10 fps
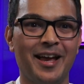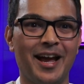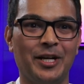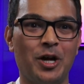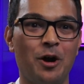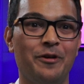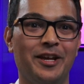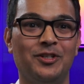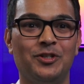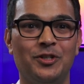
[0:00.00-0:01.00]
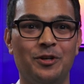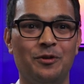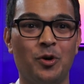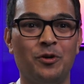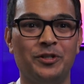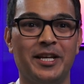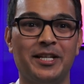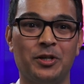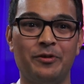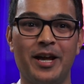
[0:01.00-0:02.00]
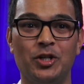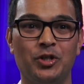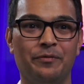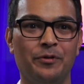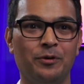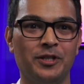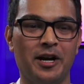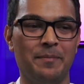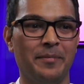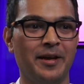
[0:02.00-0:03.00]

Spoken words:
and go into content creation full time.